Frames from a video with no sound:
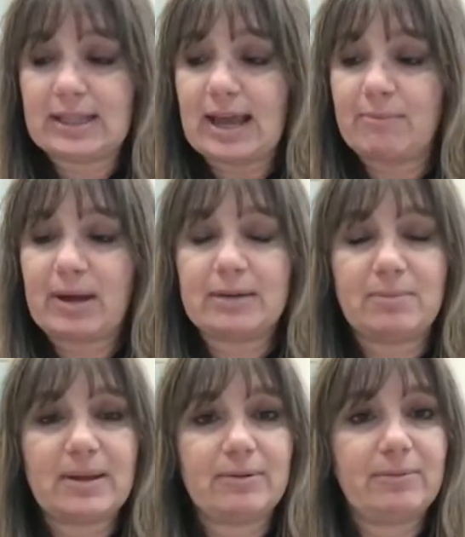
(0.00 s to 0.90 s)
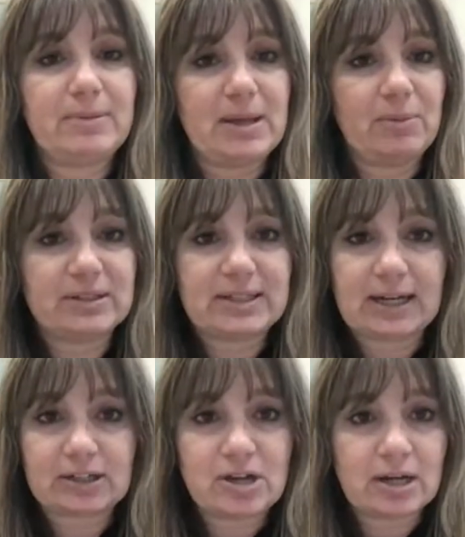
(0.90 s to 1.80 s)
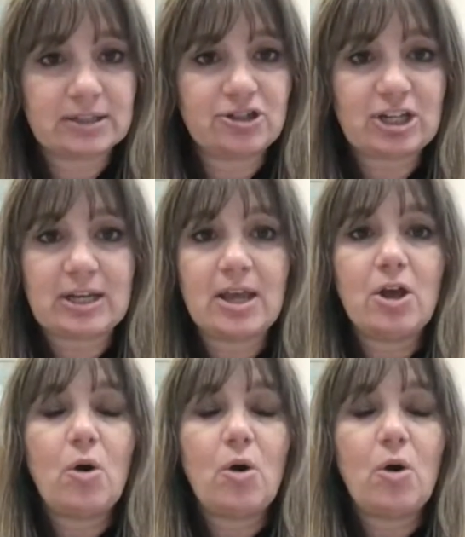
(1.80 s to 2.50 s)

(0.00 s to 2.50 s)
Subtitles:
and that might be with technology,